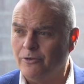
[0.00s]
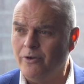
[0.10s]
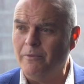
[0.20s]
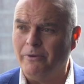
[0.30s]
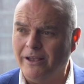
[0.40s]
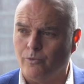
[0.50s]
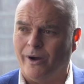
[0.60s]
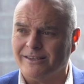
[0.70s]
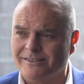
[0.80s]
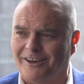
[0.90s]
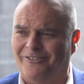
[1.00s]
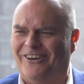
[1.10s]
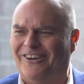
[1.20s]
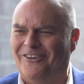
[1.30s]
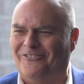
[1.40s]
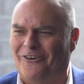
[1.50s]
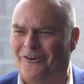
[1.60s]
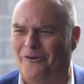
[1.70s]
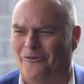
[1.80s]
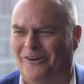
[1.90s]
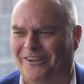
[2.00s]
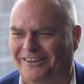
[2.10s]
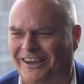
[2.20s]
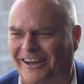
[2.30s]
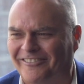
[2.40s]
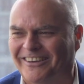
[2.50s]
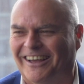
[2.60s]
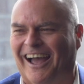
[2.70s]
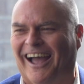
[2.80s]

if we peaked once though for a World Cup.